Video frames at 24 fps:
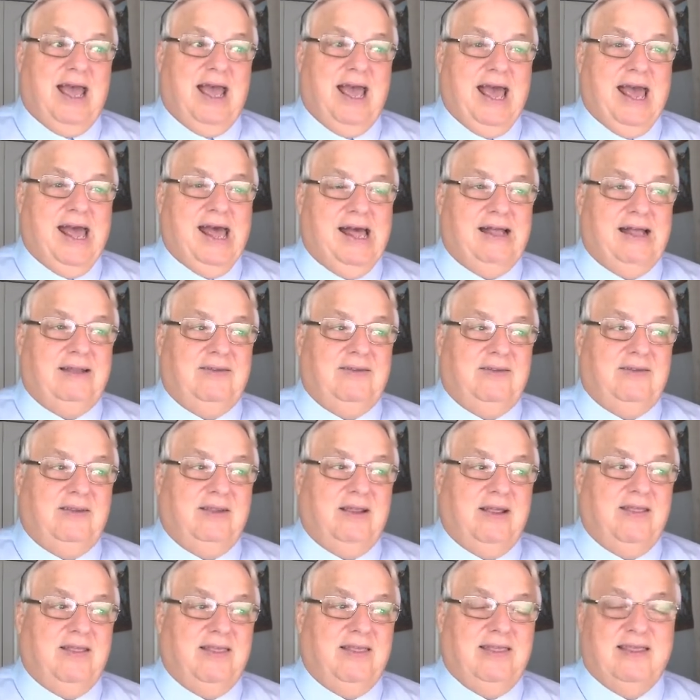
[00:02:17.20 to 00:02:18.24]
And
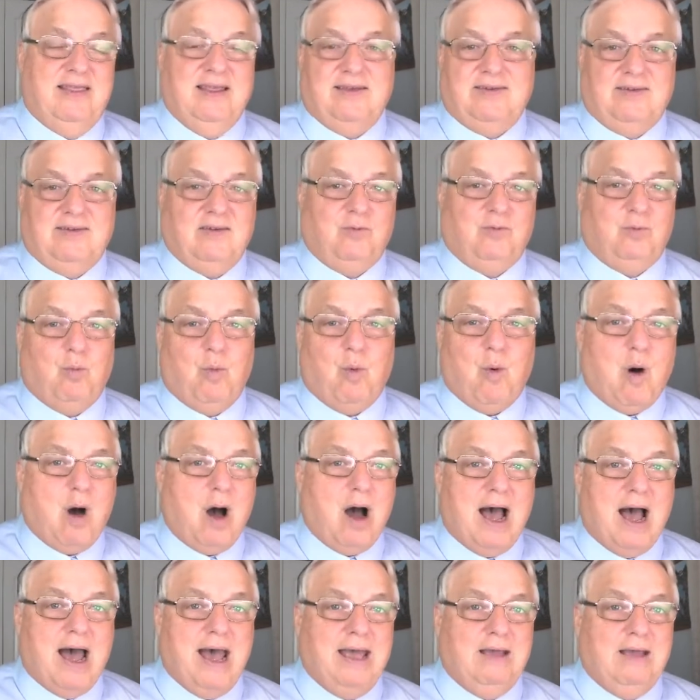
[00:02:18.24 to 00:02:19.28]
this is
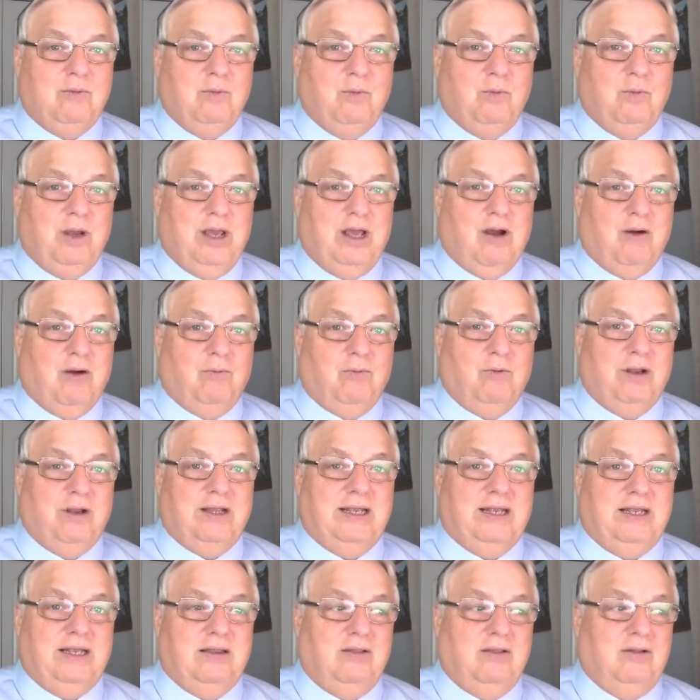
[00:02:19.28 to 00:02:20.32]
why we are
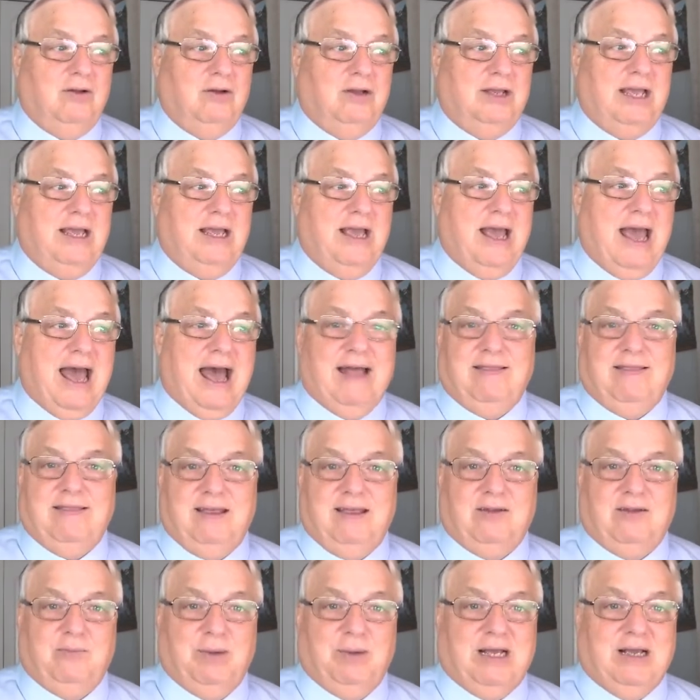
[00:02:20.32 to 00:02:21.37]
really looking at
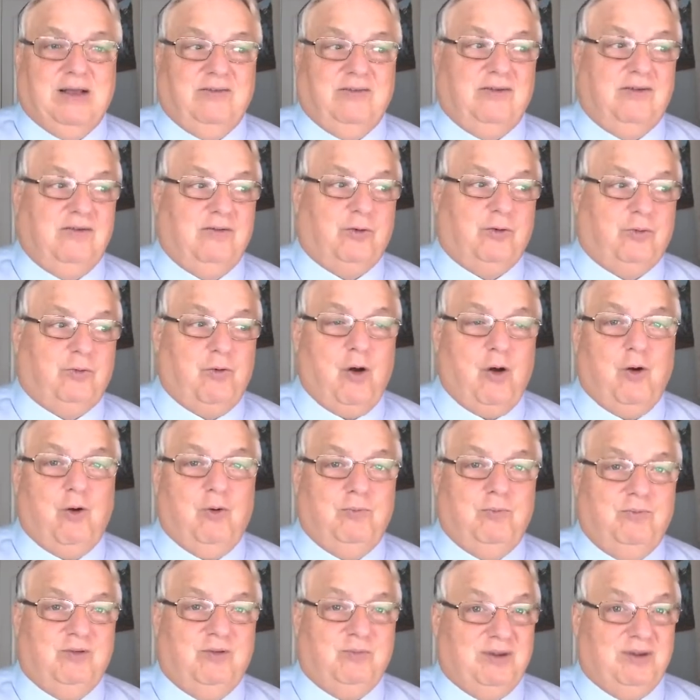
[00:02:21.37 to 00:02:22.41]
this, because
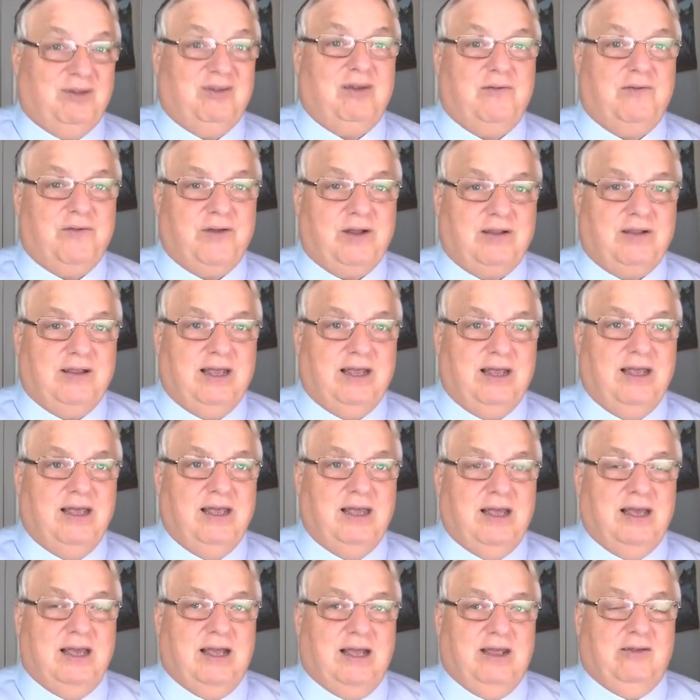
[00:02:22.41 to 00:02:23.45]
Chrome specifically
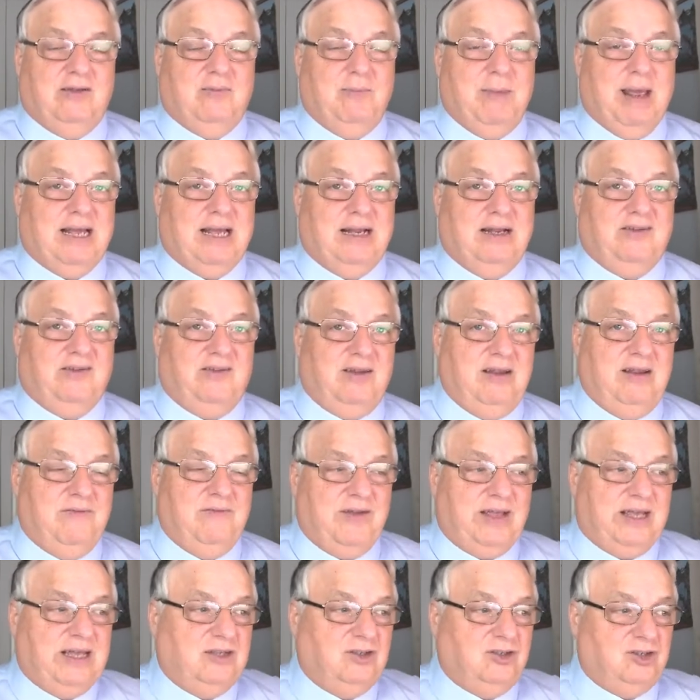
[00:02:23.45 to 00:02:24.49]
is making a
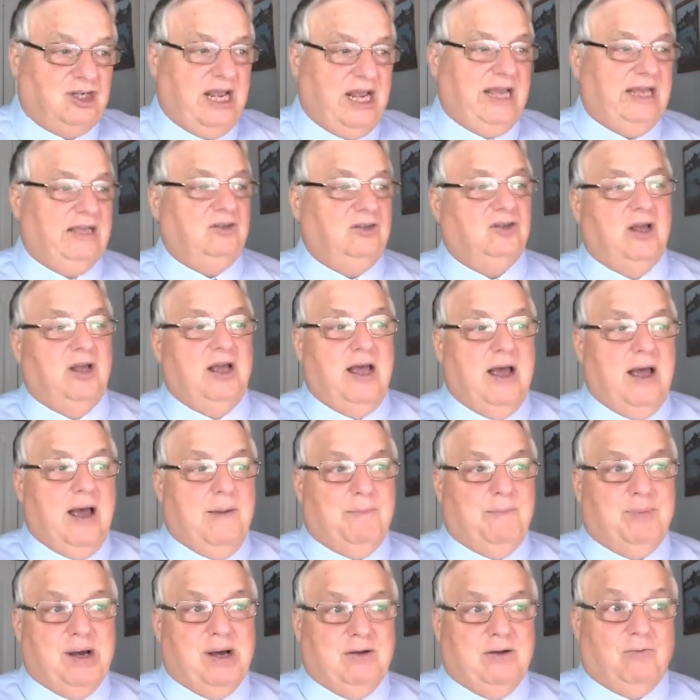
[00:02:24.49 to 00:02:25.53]
significant change.
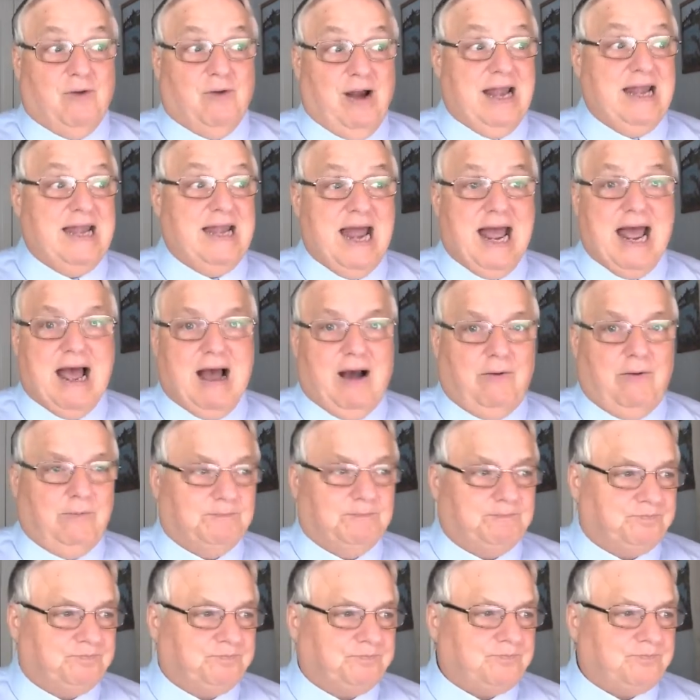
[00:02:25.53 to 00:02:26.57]
But right now,